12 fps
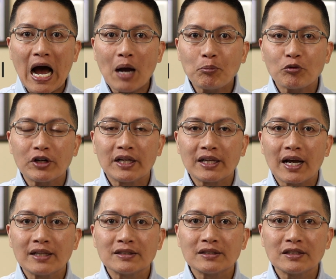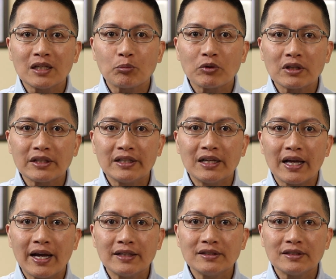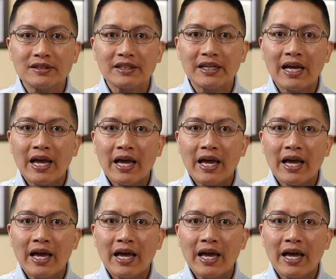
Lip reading: operating as a separate legal entity